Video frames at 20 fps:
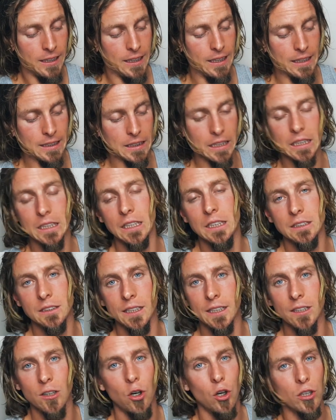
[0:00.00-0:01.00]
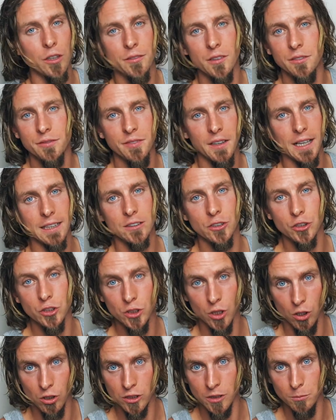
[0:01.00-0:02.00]
And like I said, all of the factors
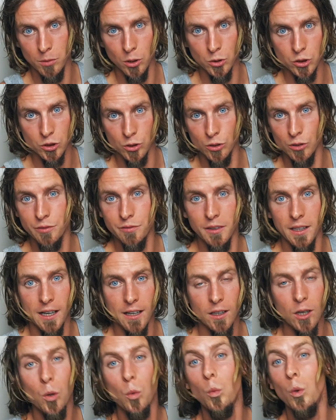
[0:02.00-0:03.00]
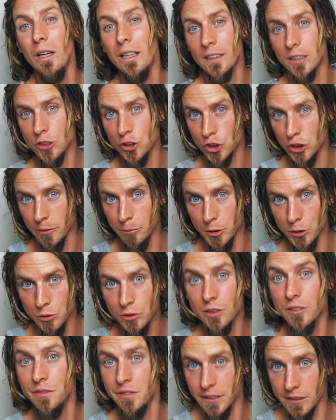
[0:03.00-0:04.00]
talked about so far will contribute
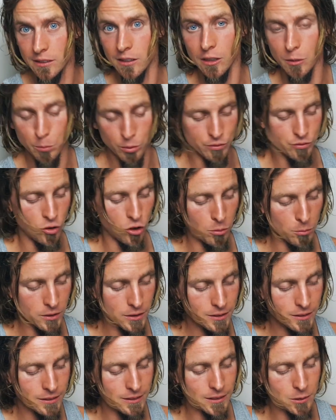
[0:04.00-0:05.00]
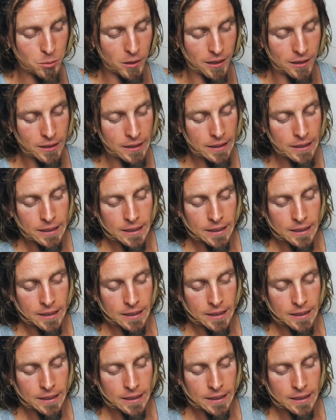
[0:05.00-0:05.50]
to physical performance as well.